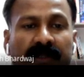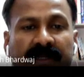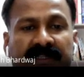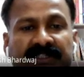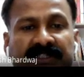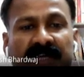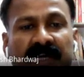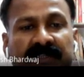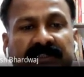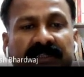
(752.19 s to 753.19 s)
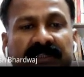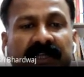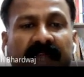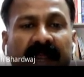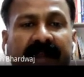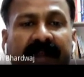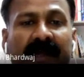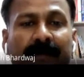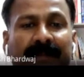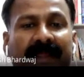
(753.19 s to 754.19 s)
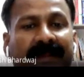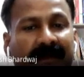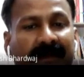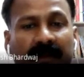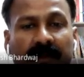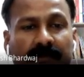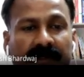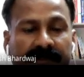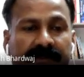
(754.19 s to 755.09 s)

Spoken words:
that is charge add up like real numbers.